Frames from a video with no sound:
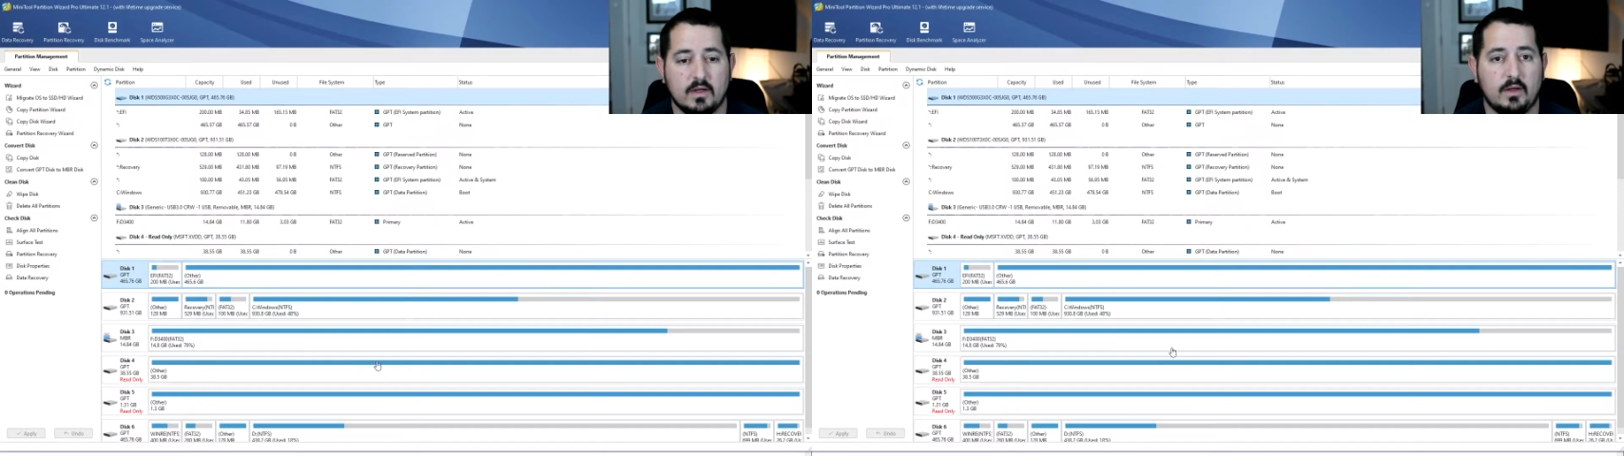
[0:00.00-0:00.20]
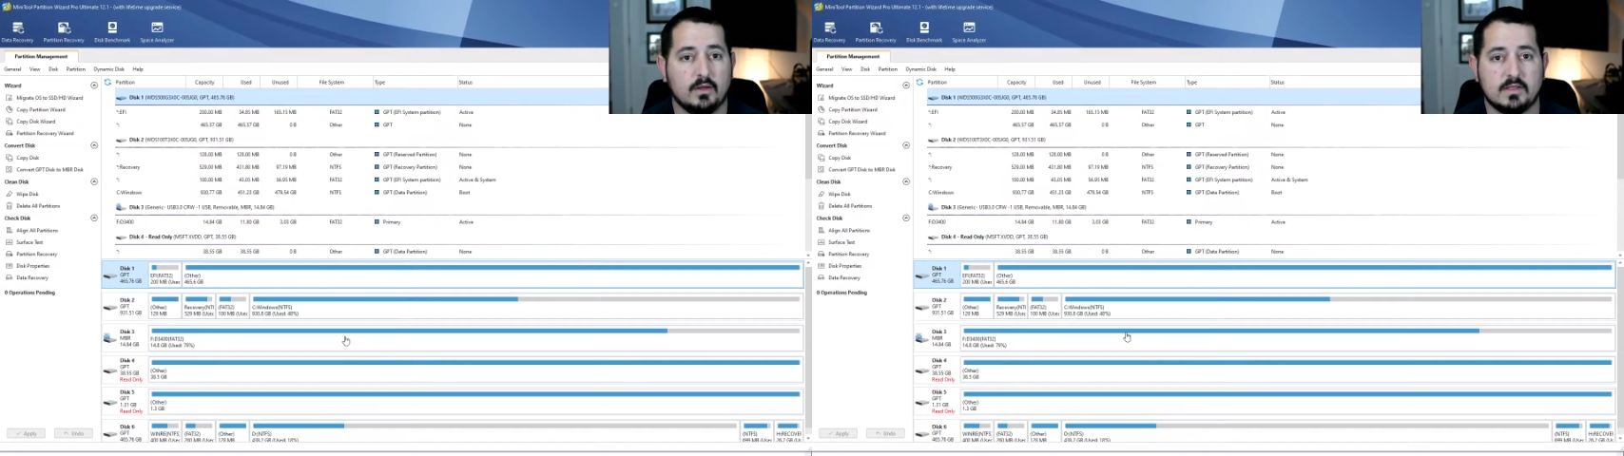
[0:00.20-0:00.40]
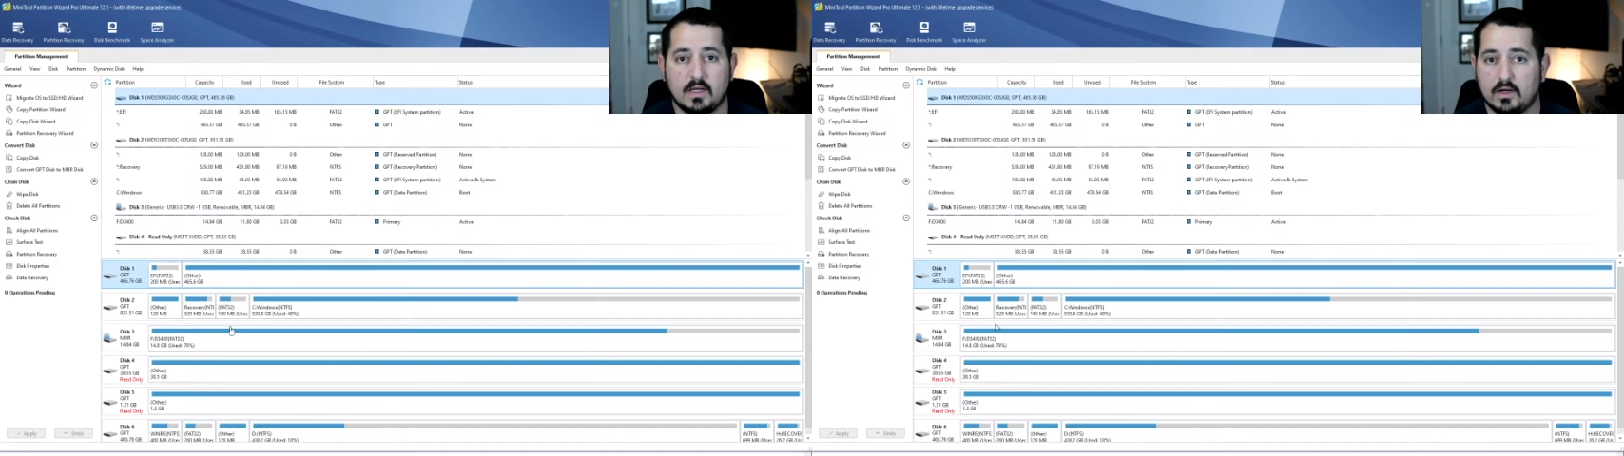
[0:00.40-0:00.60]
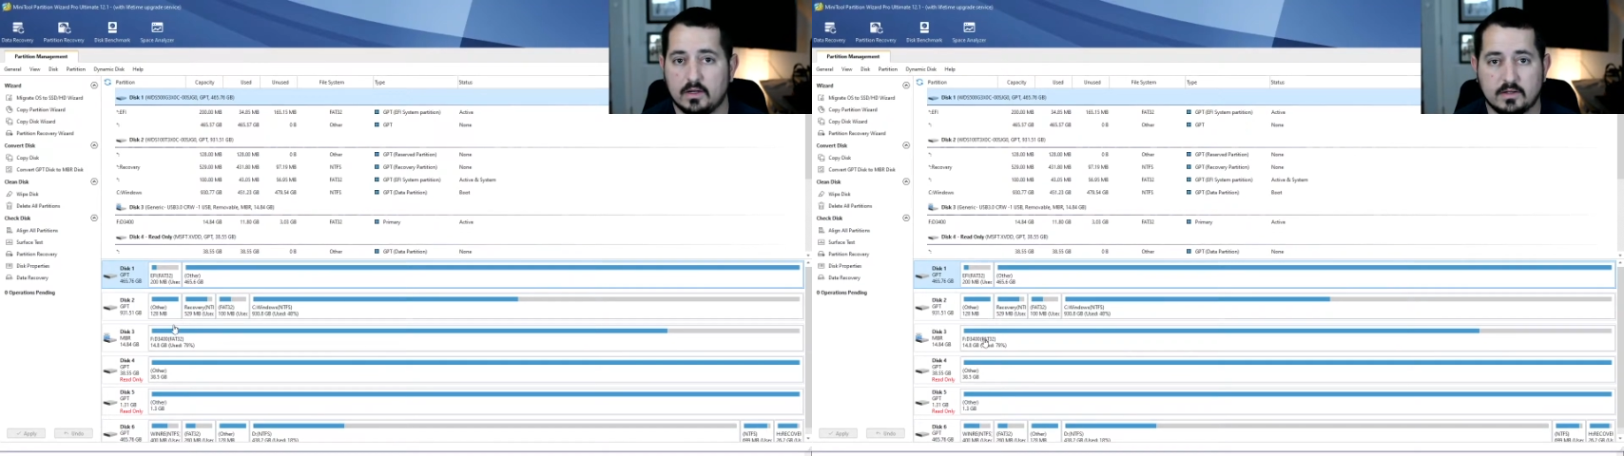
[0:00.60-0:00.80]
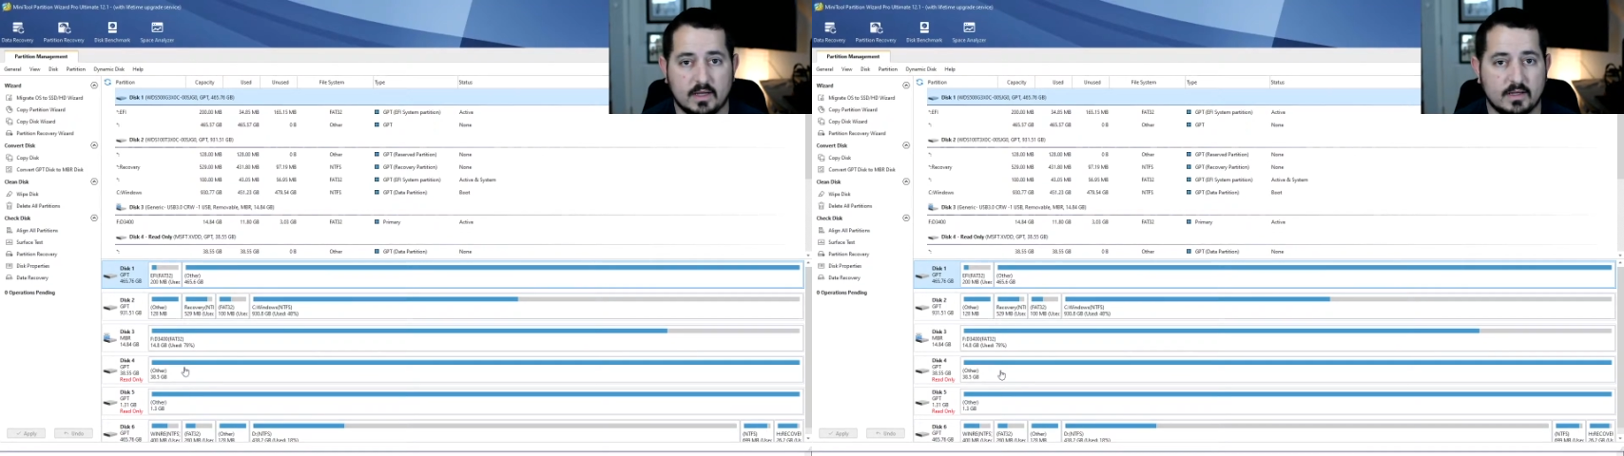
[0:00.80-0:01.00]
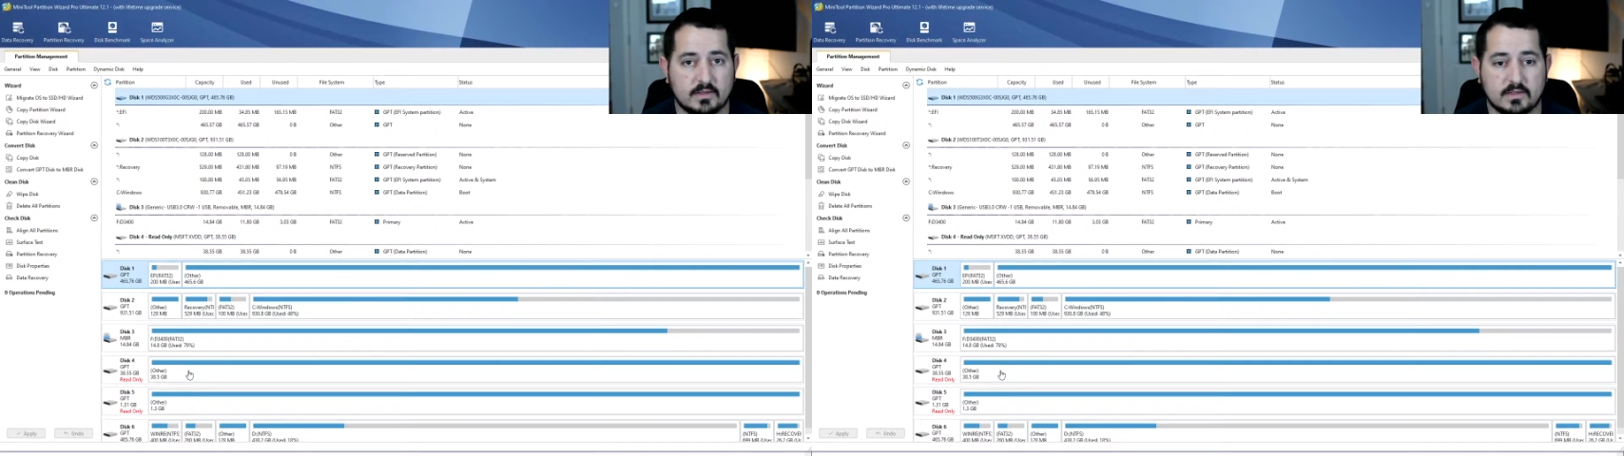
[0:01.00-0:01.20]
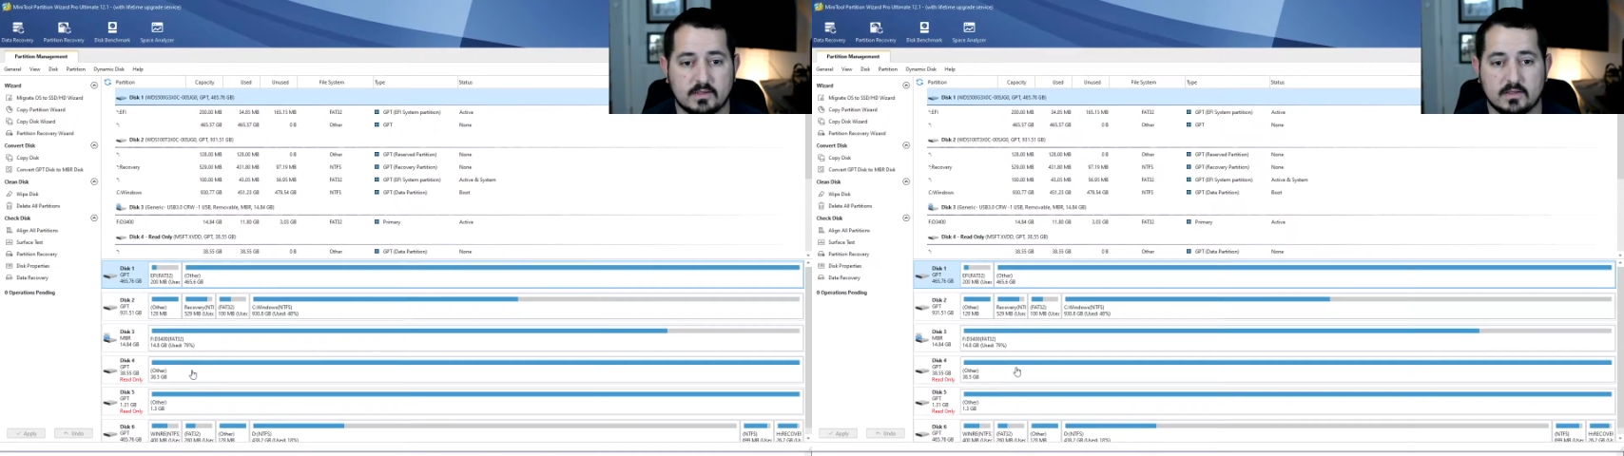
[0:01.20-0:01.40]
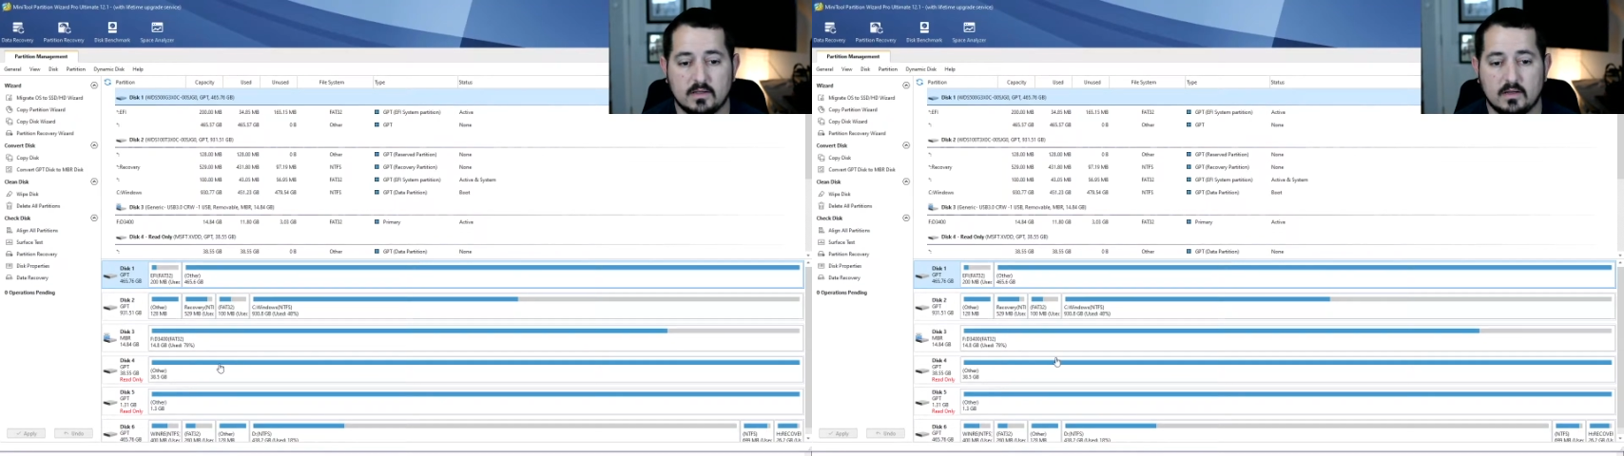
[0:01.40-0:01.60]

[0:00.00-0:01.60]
You can see all your disks,